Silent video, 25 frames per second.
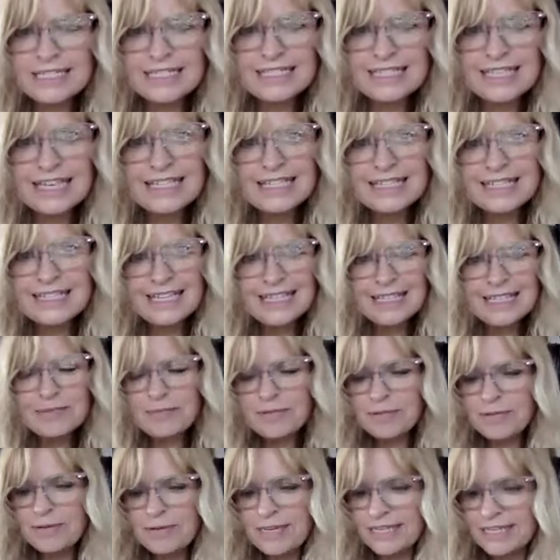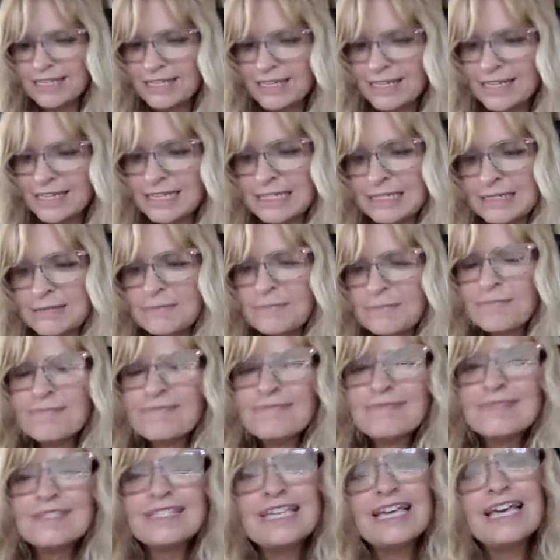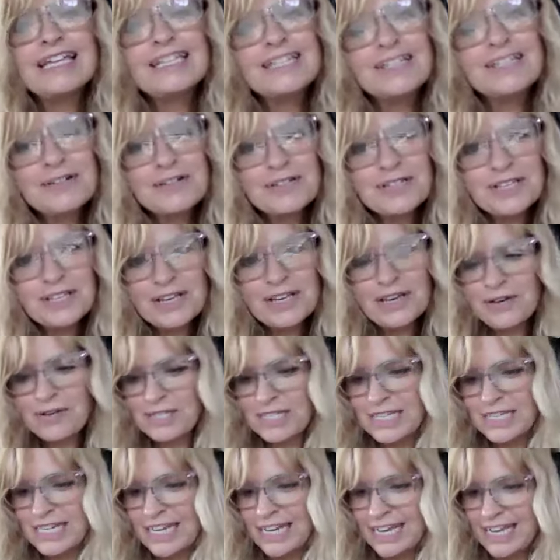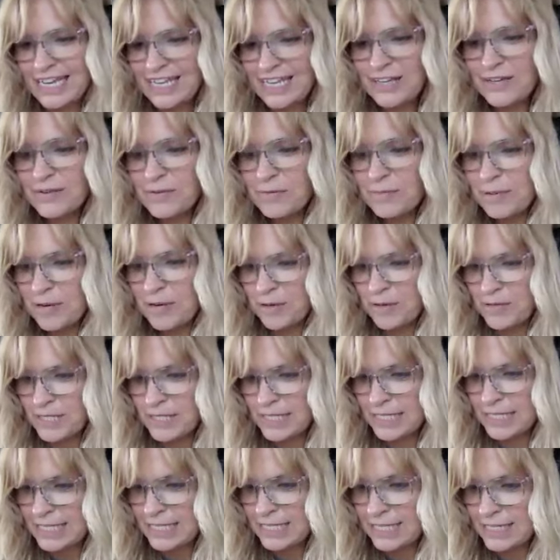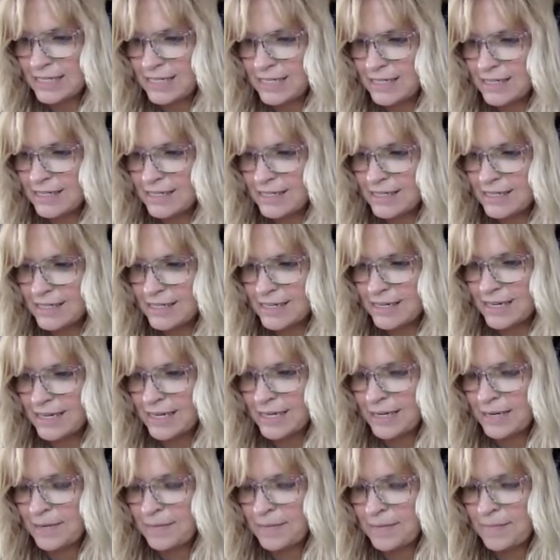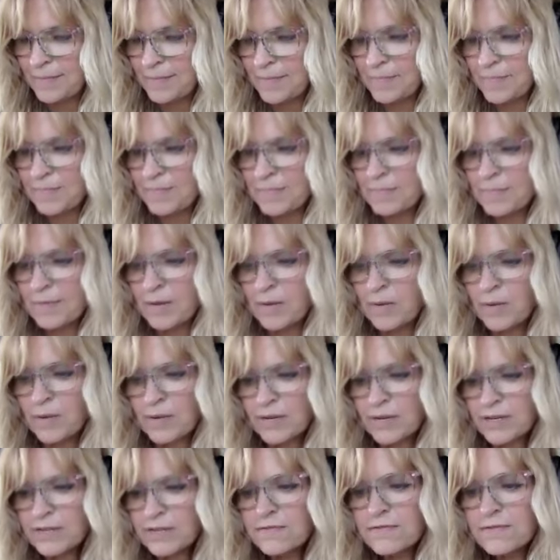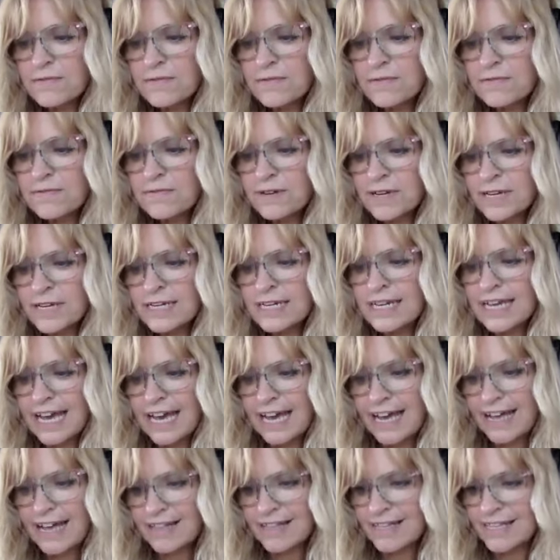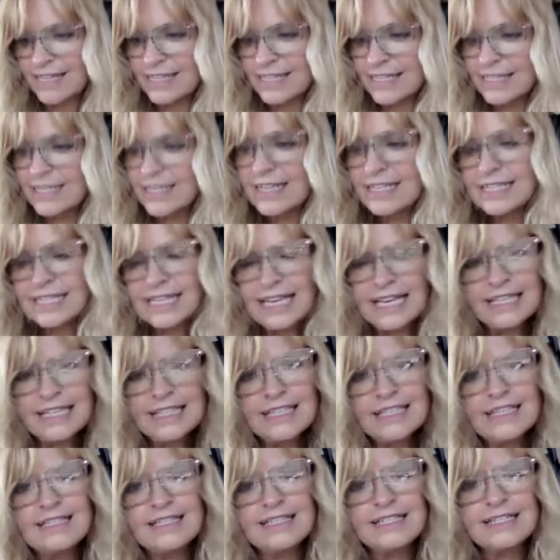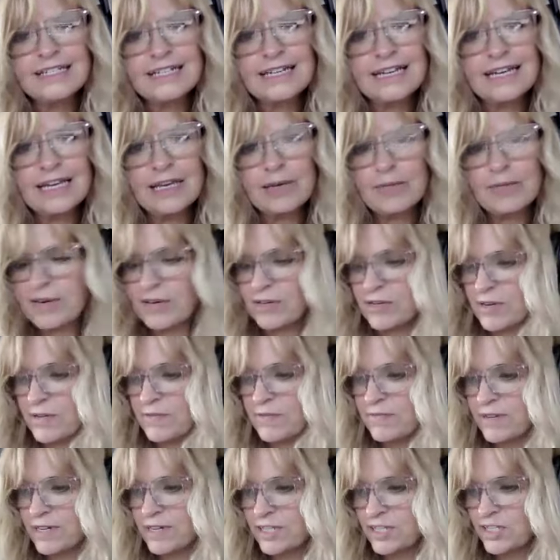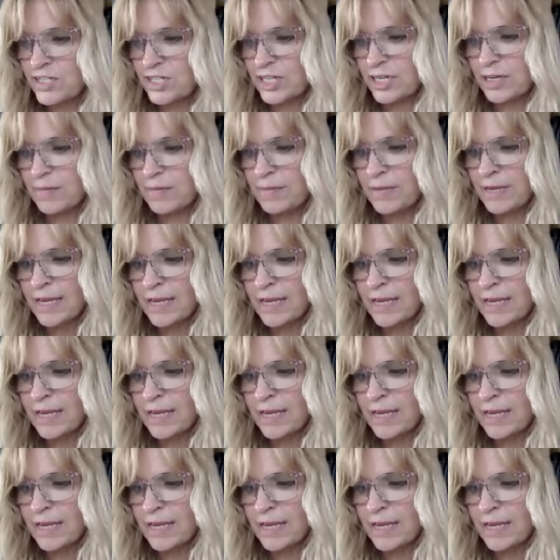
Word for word: sorry. that's not the point. 10 years ago today, you posted, um, my wonderful friend Alice said this today about our friendship